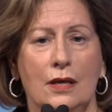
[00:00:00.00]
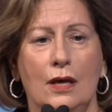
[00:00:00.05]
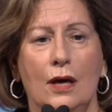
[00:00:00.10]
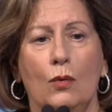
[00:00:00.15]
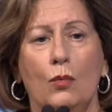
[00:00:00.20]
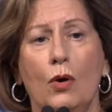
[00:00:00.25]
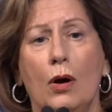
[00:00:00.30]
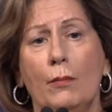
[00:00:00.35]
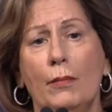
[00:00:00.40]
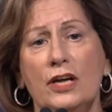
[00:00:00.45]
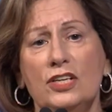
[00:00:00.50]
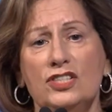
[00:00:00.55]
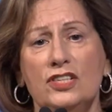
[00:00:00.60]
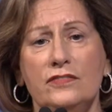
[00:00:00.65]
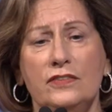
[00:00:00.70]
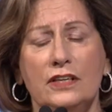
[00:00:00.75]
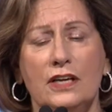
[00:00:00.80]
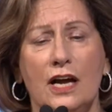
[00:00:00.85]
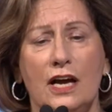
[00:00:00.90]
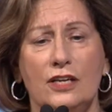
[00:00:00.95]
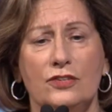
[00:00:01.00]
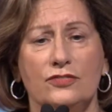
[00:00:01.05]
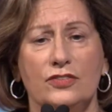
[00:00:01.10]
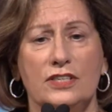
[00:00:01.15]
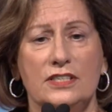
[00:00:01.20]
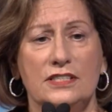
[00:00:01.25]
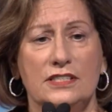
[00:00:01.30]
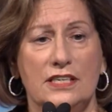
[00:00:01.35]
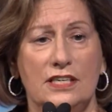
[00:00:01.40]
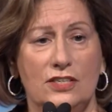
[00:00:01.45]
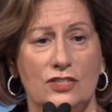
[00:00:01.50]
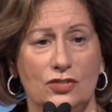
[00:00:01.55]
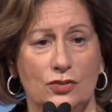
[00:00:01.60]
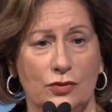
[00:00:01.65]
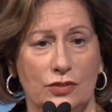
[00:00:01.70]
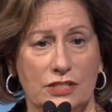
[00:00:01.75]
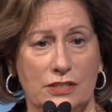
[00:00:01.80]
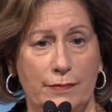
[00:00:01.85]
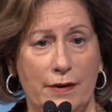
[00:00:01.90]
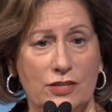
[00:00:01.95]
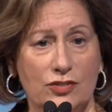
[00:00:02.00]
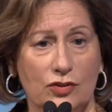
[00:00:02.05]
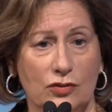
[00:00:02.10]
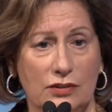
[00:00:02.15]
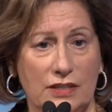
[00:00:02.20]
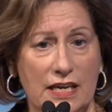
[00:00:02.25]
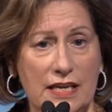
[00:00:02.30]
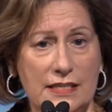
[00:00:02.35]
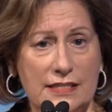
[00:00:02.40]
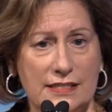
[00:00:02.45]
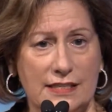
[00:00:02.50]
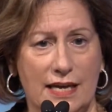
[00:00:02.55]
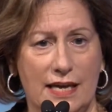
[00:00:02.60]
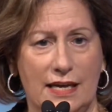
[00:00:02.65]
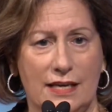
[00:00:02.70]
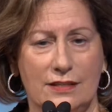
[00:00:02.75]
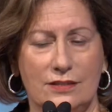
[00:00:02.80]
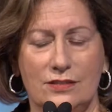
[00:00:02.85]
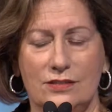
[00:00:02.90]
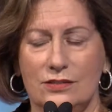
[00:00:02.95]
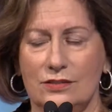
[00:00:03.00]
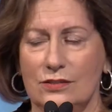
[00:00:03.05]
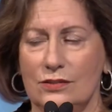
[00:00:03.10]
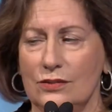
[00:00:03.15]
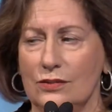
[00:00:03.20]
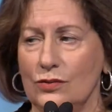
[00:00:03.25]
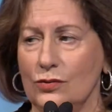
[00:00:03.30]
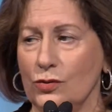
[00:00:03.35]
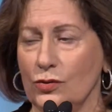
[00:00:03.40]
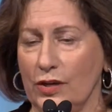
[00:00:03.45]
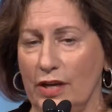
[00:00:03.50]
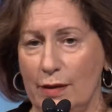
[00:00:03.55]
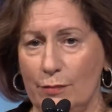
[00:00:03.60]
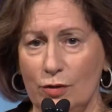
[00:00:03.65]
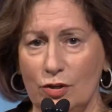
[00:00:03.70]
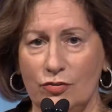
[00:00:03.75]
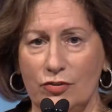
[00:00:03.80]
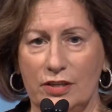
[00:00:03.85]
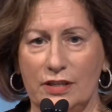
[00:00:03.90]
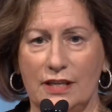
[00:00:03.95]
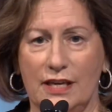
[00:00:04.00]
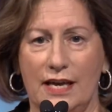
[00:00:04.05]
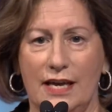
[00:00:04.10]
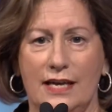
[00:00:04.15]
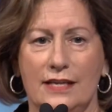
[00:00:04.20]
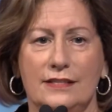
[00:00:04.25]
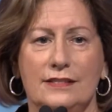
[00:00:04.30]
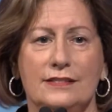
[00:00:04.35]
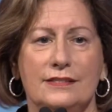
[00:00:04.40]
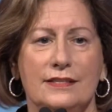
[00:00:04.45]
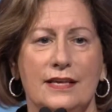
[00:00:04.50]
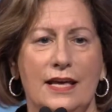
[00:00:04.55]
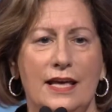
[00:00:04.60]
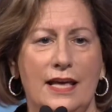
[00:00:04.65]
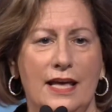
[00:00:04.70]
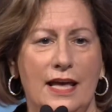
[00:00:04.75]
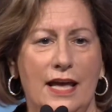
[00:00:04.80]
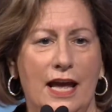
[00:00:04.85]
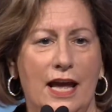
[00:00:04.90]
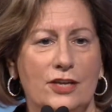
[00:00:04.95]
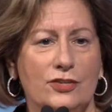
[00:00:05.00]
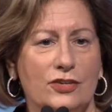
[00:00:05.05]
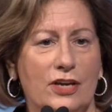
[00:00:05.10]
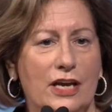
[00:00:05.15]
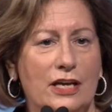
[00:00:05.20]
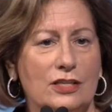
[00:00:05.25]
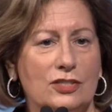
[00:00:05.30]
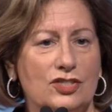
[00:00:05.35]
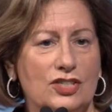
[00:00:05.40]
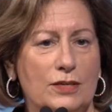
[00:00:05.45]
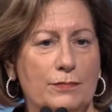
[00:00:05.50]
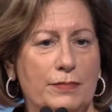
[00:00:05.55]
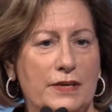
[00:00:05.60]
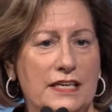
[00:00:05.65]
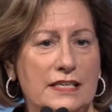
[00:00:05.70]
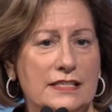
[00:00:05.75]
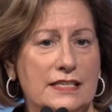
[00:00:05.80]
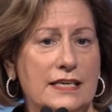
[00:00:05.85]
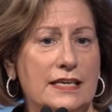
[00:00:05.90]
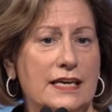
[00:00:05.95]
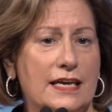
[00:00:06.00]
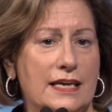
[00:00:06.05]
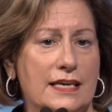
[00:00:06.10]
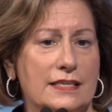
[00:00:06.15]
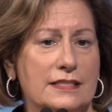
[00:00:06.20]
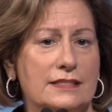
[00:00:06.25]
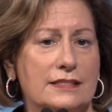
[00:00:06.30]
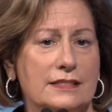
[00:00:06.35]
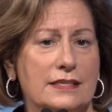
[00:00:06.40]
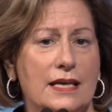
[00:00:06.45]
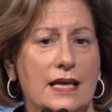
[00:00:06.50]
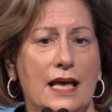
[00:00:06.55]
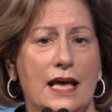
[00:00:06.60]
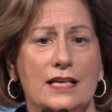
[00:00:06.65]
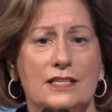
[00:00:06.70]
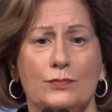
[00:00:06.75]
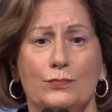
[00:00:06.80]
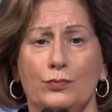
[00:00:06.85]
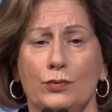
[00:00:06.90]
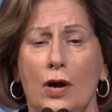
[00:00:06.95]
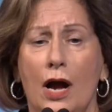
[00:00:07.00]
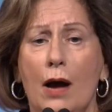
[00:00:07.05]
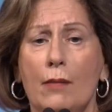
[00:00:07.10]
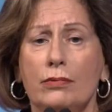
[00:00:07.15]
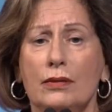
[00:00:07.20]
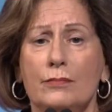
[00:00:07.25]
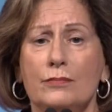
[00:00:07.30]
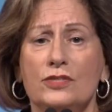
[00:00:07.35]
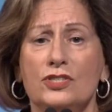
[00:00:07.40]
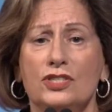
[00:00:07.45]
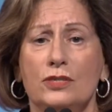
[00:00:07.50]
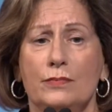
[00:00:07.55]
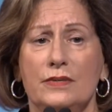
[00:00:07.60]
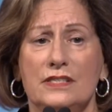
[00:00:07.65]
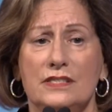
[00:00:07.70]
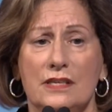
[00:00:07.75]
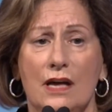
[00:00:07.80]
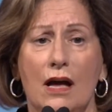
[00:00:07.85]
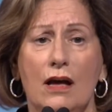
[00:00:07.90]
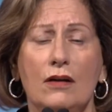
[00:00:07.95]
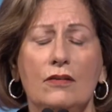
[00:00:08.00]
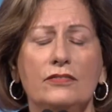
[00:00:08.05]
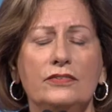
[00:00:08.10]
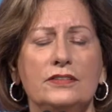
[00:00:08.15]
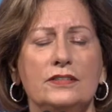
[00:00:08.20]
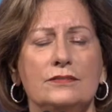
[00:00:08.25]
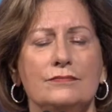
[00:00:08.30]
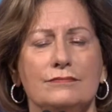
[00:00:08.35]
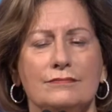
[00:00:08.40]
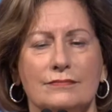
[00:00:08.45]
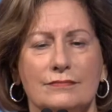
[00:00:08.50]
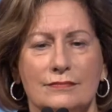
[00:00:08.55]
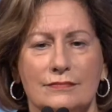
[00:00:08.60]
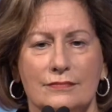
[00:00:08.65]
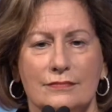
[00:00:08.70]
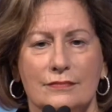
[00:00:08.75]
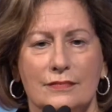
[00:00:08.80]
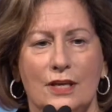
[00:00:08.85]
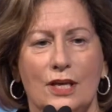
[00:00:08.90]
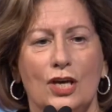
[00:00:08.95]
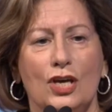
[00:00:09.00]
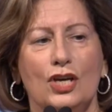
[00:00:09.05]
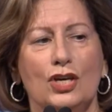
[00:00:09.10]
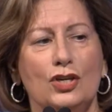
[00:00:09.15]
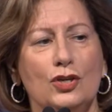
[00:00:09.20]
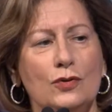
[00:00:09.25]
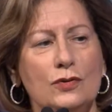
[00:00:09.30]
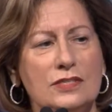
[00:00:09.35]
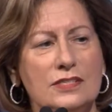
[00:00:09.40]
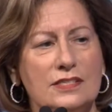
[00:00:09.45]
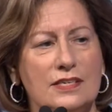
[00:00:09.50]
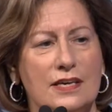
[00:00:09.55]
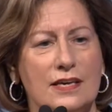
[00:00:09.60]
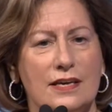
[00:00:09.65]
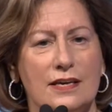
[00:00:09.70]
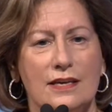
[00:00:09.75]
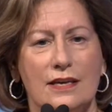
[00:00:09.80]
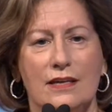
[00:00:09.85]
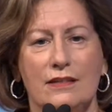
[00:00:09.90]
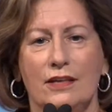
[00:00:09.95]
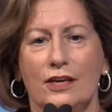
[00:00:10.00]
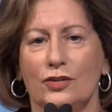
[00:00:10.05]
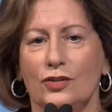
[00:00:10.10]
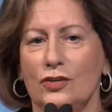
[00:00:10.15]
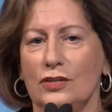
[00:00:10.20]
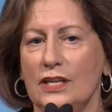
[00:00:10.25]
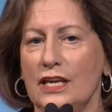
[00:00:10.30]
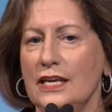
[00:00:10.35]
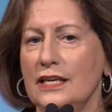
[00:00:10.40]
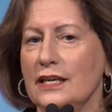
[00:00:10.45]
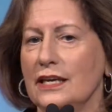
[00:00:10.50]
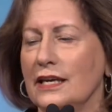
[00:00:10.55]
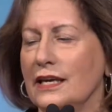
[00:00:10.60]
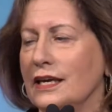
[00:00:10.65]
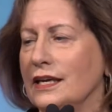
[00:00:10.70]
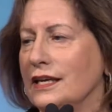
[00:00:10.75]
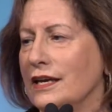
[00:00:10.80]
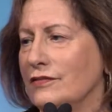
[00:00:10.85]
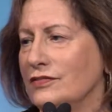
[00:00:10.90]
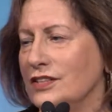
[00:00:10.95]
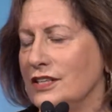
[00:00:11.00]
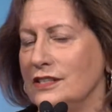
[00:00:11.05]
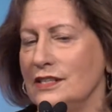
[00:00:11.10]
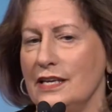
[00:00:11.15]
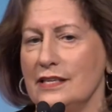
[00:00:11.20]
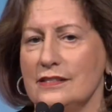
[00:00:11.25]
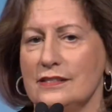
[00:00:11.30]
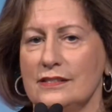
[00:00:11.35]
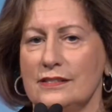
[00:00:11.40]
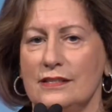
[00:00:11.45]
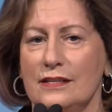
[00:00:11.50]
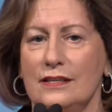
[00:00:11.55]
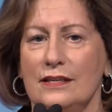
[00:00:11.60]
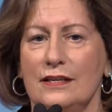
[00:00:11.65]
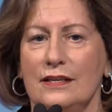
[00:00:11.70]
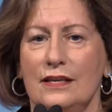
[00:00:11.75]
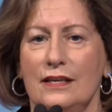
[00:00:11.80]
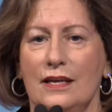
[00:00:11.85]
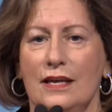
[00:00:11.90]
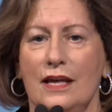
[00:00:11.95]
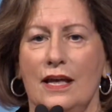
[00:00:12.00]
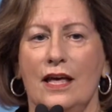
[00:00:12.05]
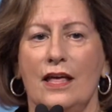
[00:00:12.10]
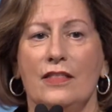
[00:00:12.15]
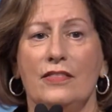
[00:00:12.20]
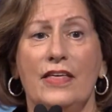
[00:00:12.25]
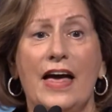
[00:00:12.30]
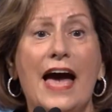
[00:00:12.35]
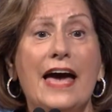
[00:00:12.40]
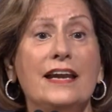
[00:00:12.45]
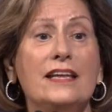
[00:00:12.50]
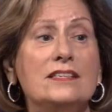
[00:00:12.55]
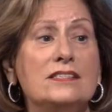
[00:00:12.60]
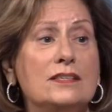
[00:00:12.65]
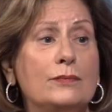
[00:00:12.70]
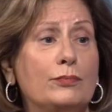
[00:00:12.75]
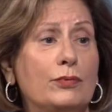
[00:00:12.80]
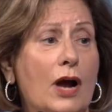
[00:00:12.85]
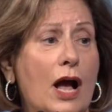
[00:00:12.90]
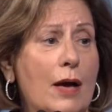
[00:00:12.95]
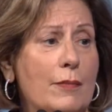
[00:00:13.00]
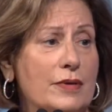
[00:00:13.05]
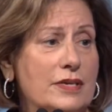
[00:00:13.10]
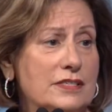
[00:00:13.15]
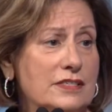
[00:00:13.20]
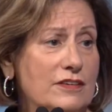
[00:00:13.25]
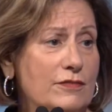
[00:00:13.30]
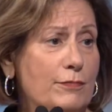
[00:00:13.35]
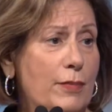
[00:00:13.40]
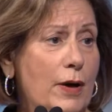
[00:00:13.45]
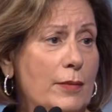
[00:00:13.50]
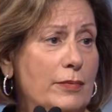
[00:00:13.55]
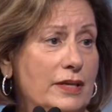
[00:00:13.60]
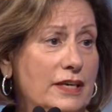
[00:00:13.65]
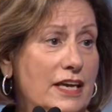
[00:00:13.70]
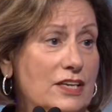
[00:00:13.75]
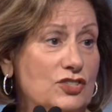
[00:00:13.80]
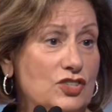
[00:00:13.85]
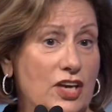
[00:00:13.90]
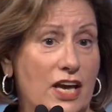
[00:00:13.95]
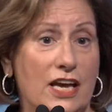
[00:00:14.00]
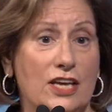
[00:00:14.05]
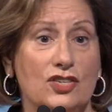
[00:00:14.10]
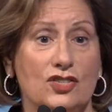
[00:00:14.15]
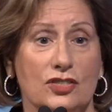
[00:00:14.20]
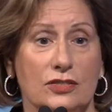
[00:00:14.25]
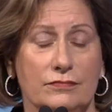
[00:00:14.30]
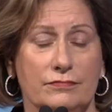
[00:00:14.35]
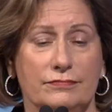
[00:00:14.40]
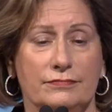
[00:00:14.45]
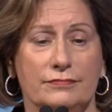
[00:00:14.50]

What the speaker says: While much of the country sees your special needs kids, your immigrant kids, and your LGBT kids as problems to be solved, you see their unique giftedness. That is the promise of public education.